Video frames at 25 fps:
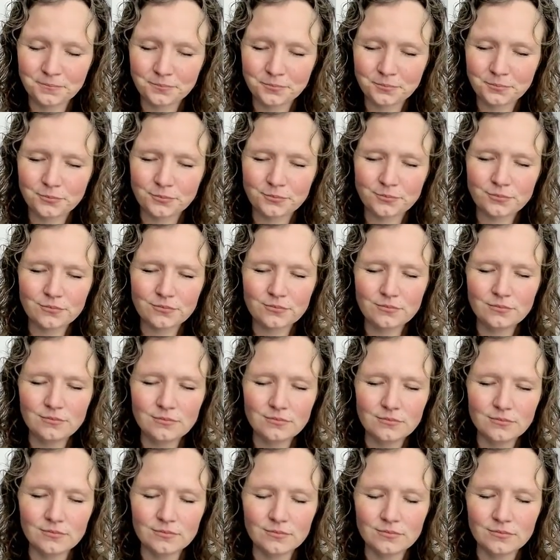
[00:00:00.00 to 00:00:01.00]

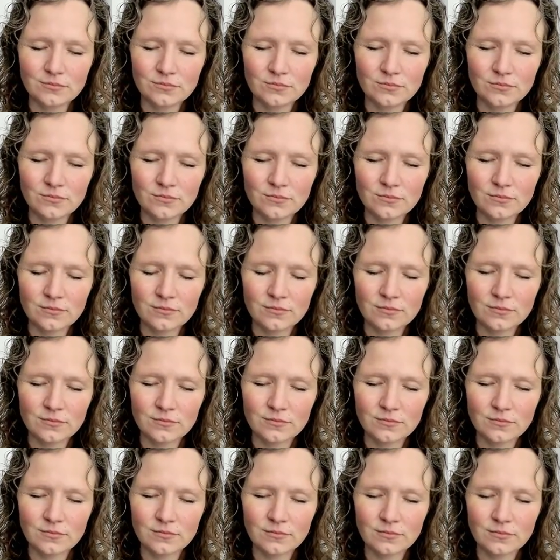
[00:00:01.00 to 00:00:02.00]

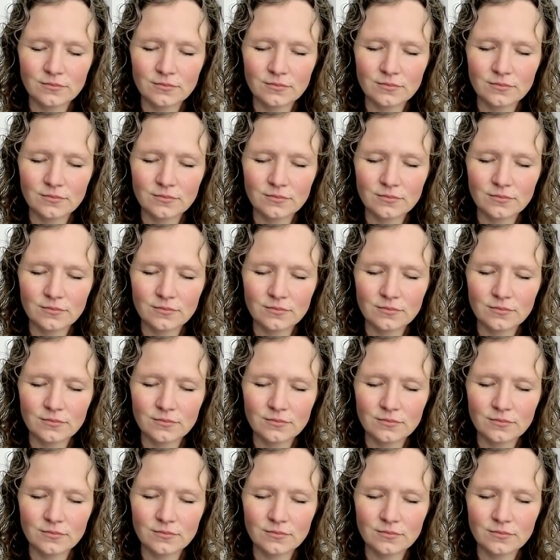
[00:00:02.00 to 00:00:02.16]
(silence)